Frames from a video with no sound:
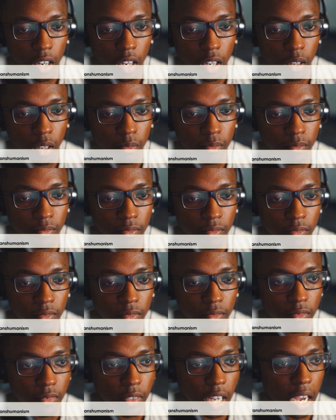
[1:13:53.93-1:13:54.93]
I'm
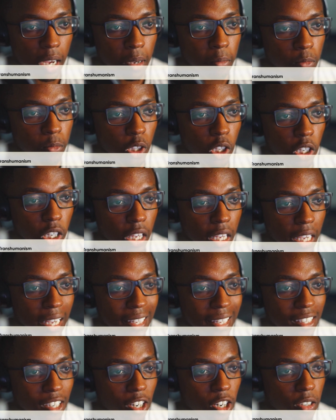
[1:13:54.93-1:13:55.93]
looking at articles
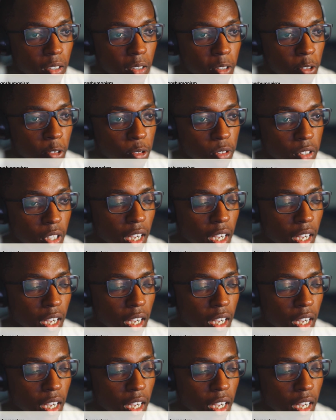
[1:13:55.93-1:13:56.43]
online